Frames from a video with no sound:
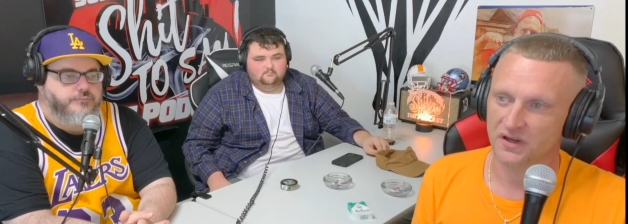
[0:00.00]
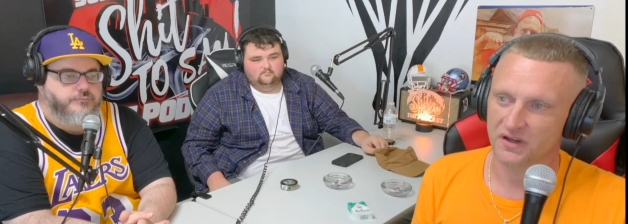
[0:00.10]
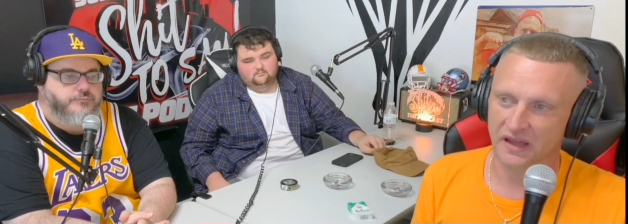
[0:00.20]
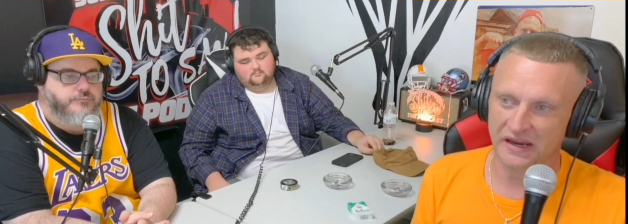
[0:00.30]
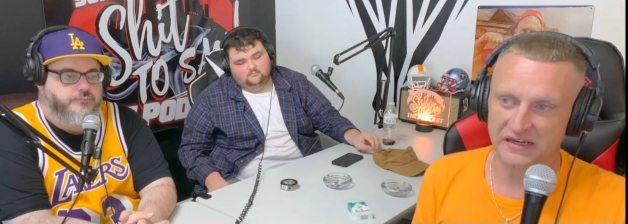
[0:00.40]

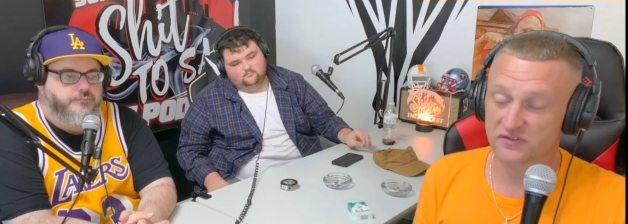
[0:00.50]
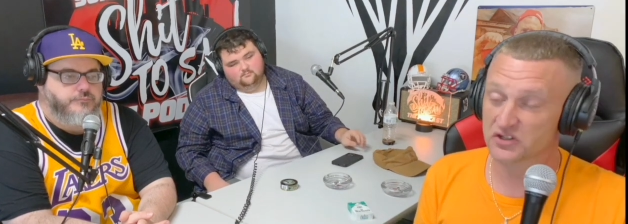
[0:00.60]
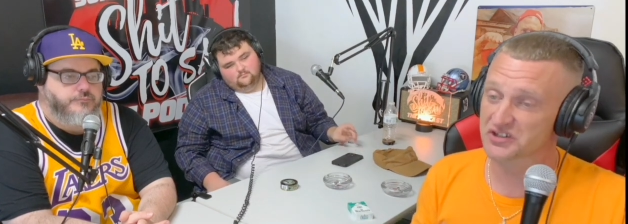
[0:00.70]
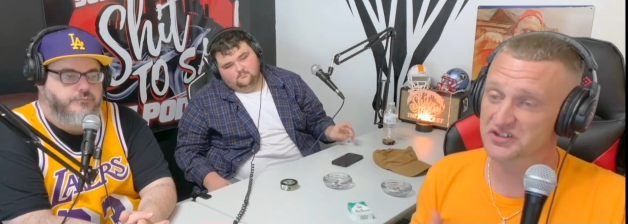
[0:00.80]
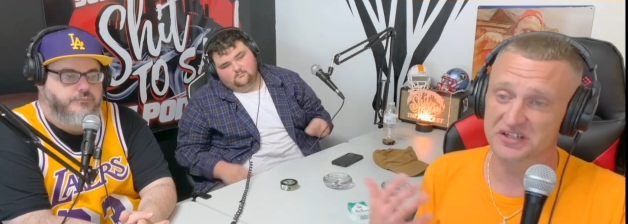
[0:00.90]
Speaker 1: Like even
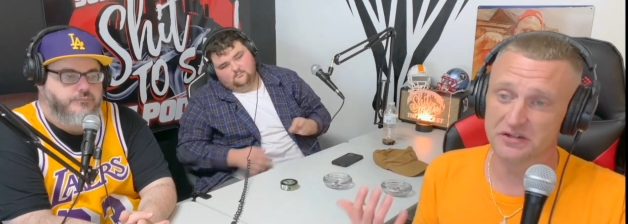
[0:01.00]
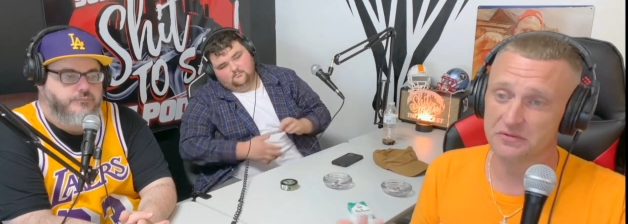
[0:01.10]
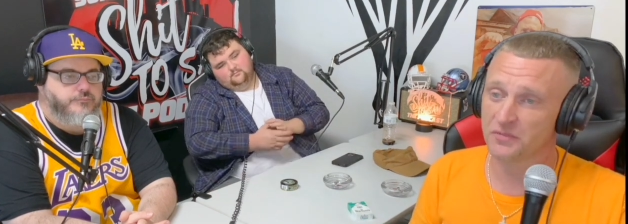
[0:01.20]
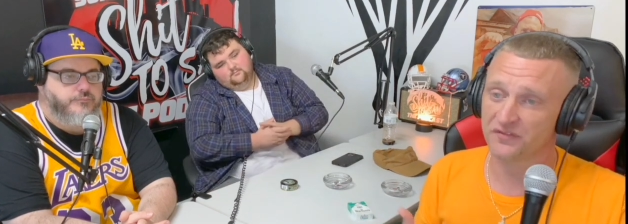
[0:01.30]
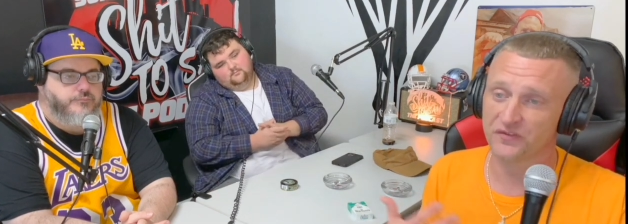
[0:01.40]
just to see
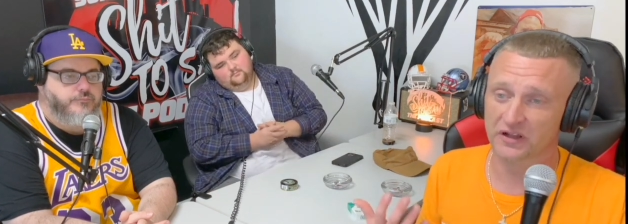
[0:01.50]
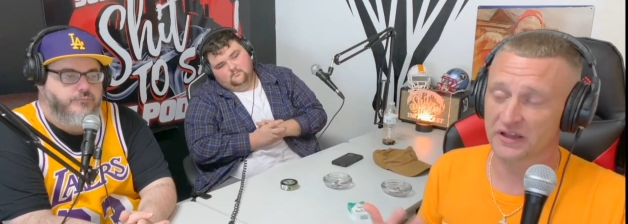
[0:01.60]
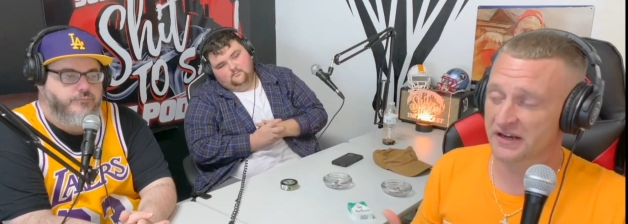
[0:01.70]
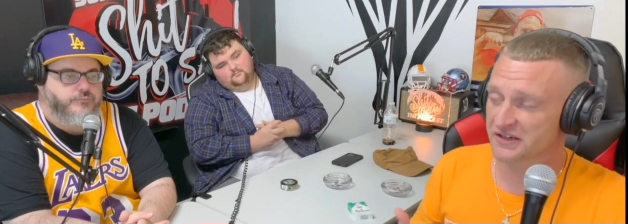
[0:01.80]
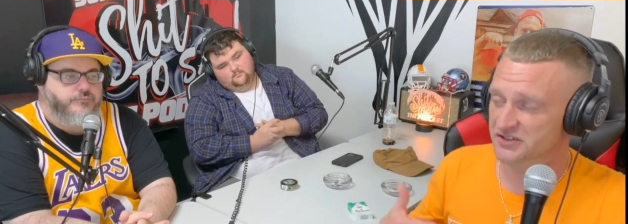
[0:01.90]
motherfucker
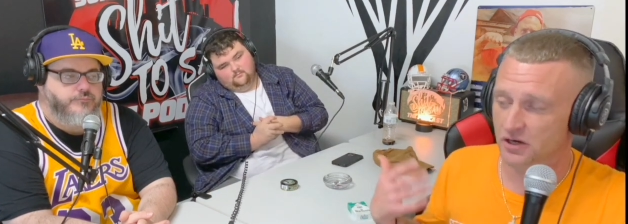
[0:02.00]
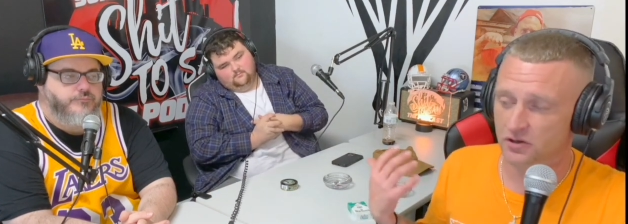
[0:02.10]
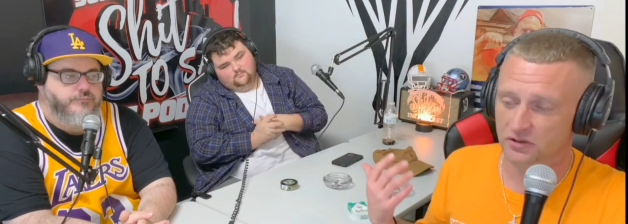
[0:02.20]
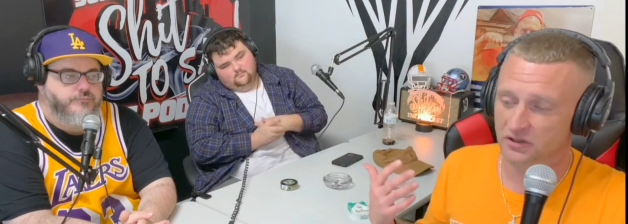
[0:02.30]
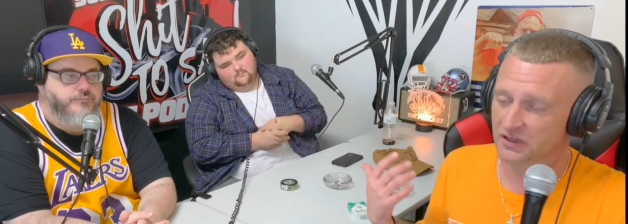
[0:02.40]
like
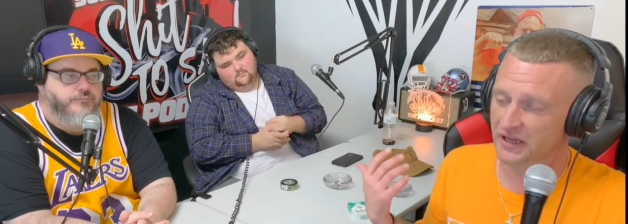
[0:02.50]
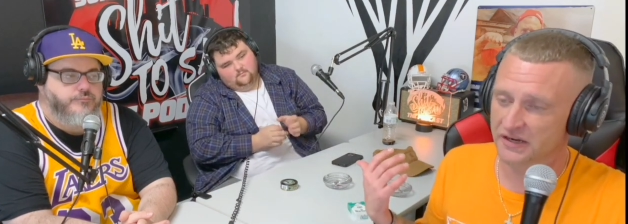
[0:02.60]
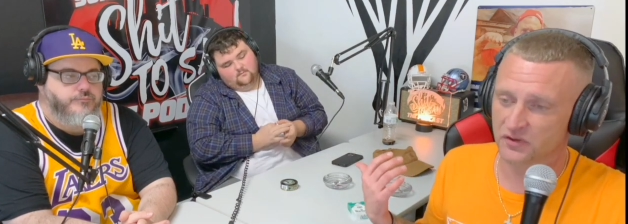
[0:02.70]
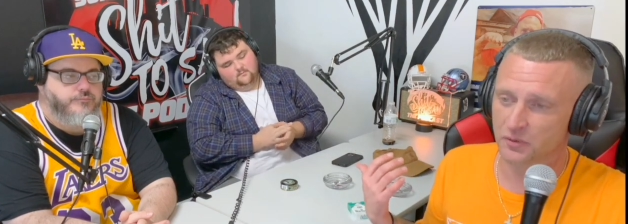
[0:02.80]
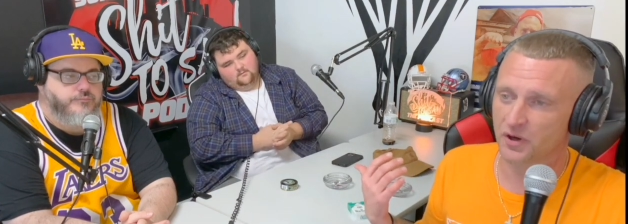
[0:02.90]
Stoner, like
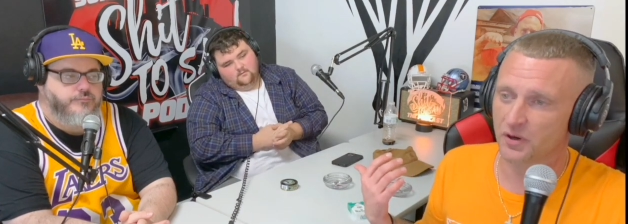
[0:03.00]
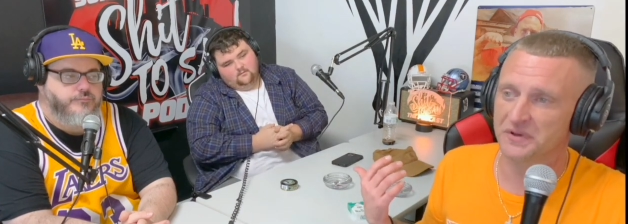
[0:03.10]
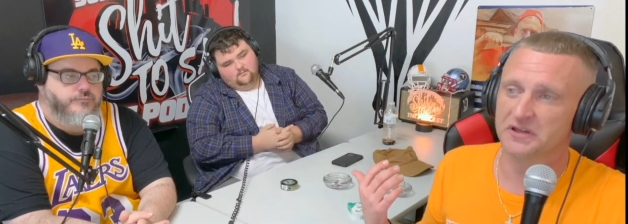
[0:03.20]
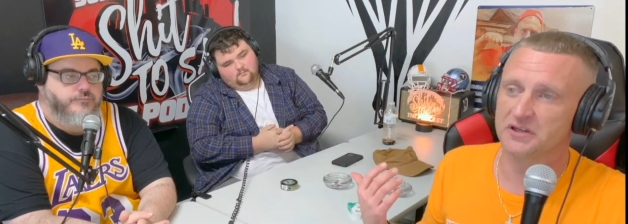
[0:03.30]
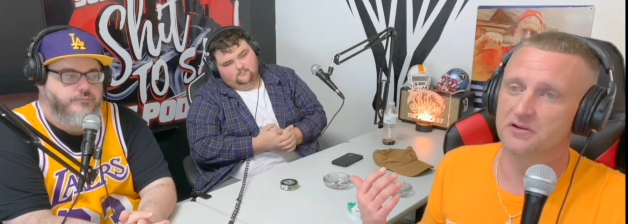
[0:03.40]
even to bump into
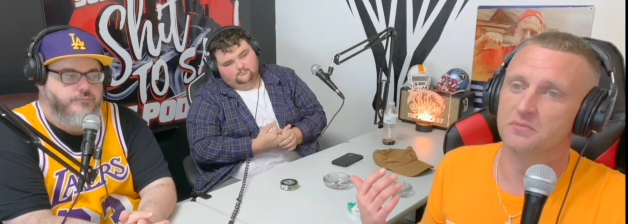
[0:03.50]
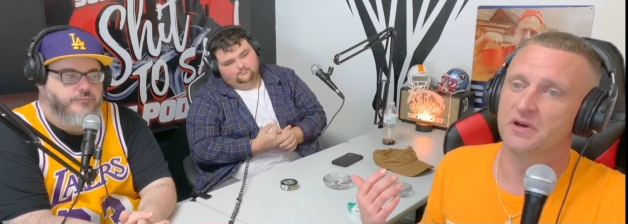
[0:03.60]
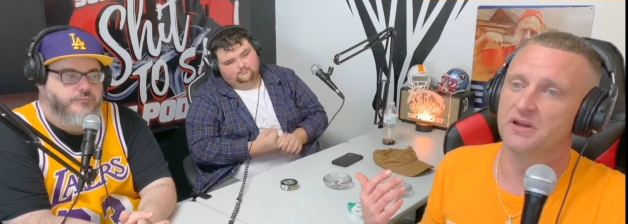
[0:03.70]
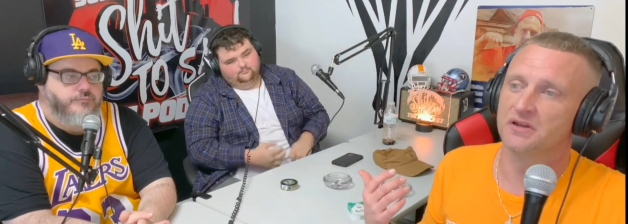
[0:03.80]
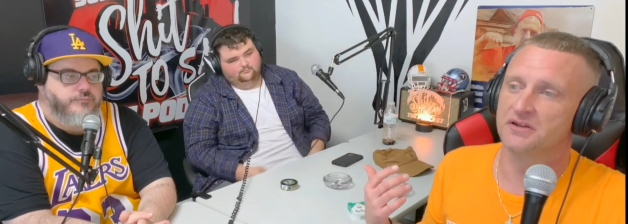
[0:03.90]
him
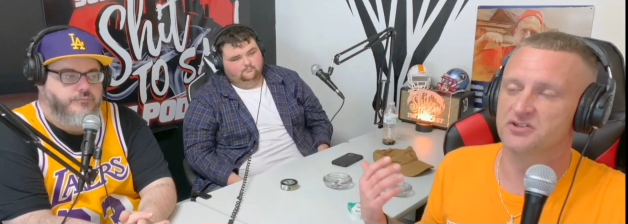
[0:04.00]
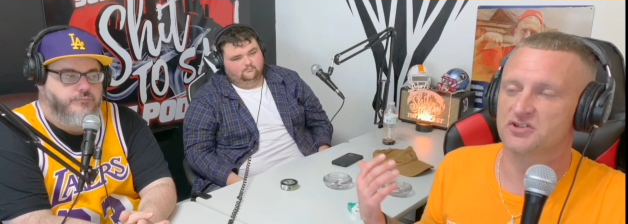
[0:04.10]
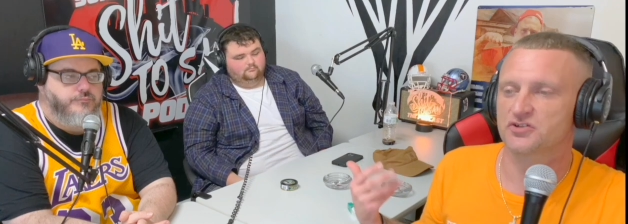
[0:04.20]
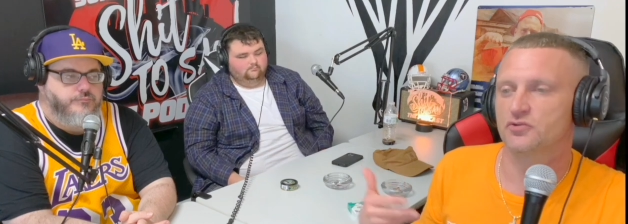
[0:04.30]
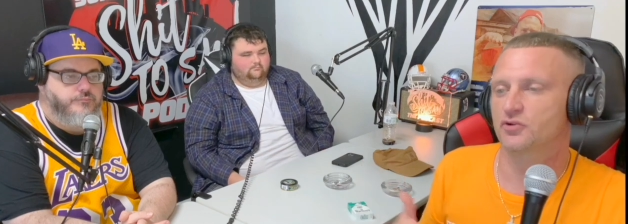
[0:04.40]
and, and
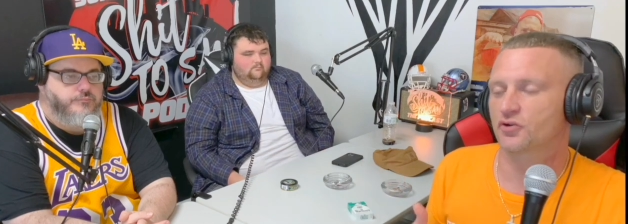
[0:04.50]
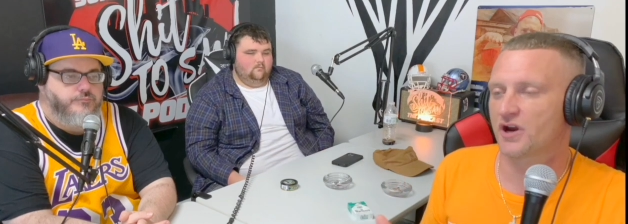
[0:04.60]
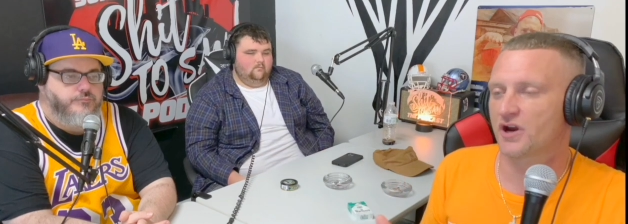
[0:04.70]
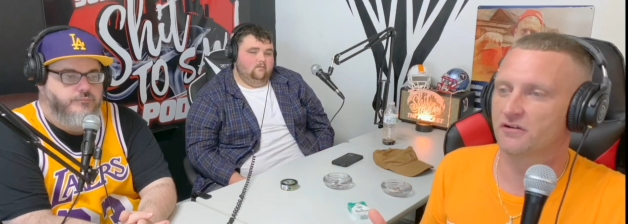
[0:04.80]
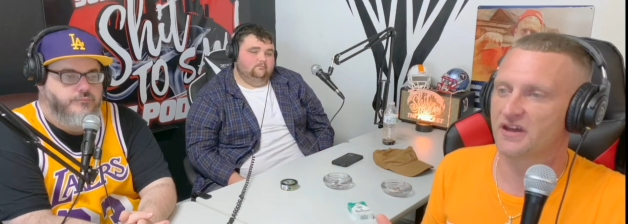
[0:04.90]
just through the
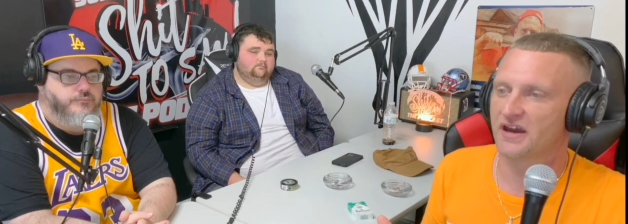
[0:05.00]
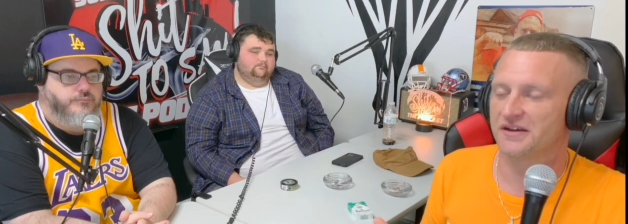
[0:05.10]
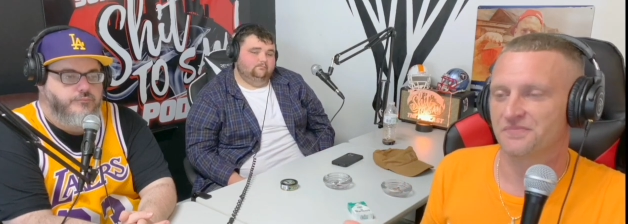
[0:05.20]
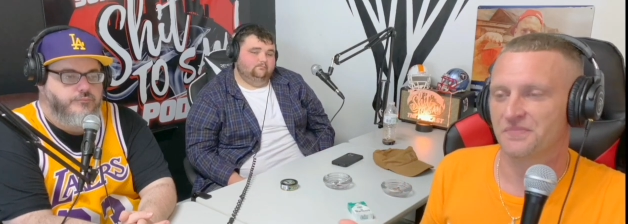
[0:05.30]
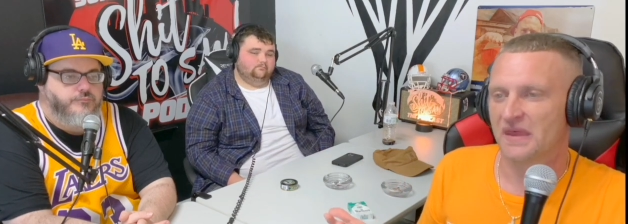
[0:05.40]
crowd, like
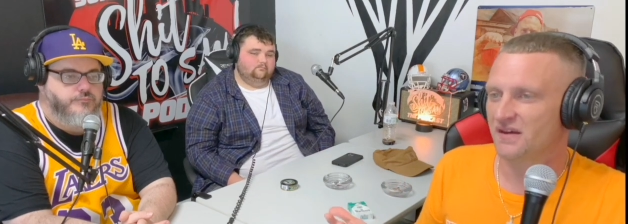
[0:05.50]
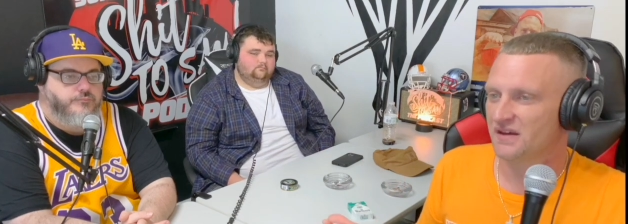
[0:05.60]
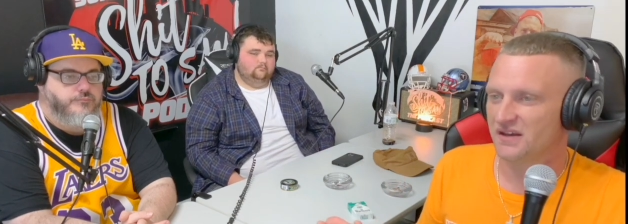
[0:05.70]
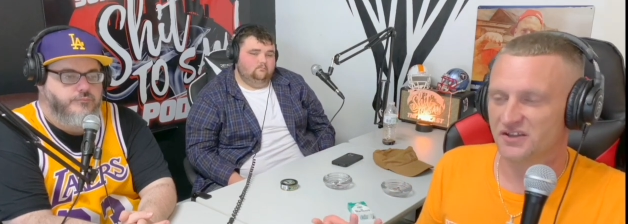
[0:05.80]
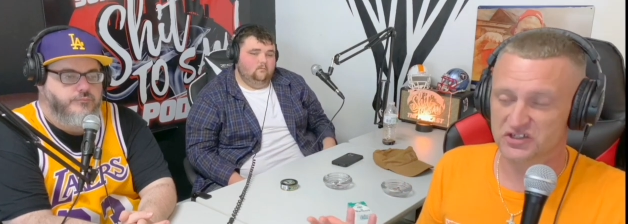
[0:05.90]

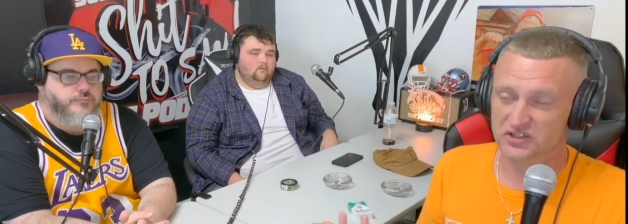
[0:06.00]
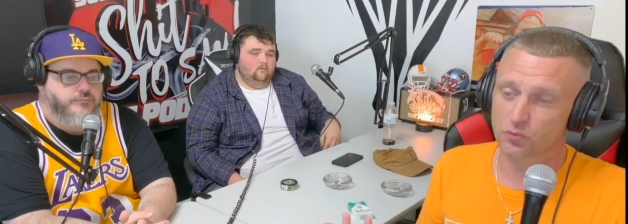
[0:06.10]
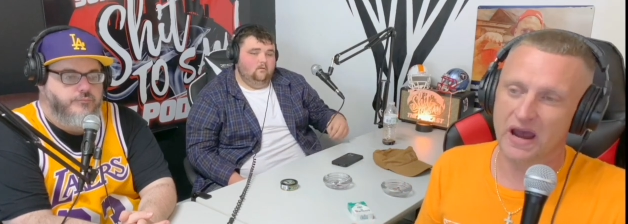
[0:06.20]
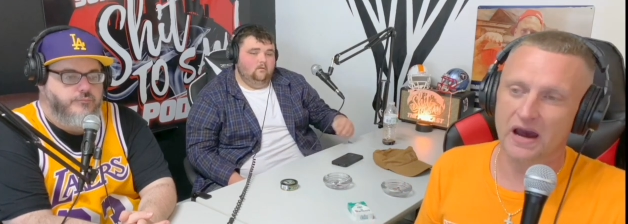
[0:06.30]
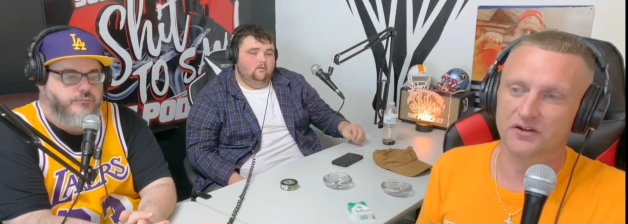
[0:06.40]
it's just
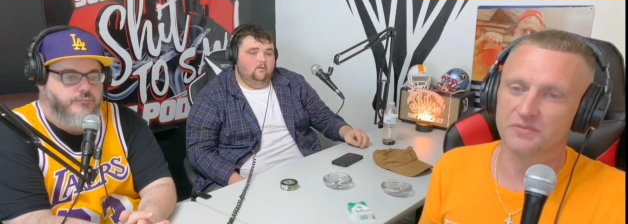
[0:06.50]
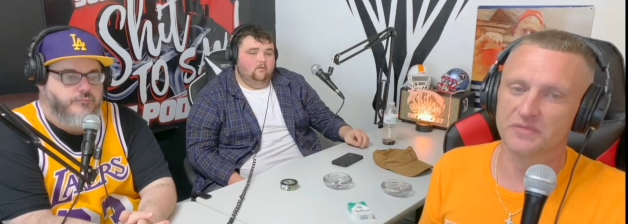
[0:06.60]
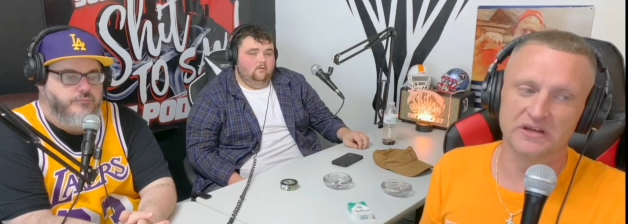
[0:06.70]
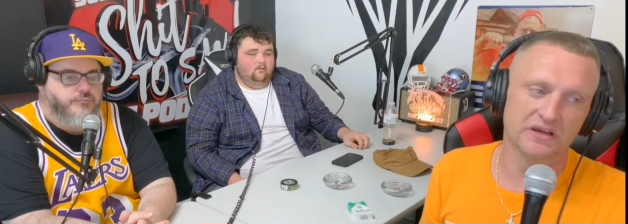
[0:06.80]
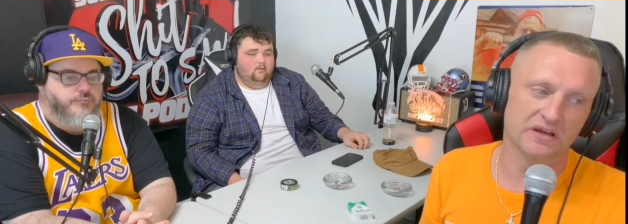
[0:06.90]
wild to me.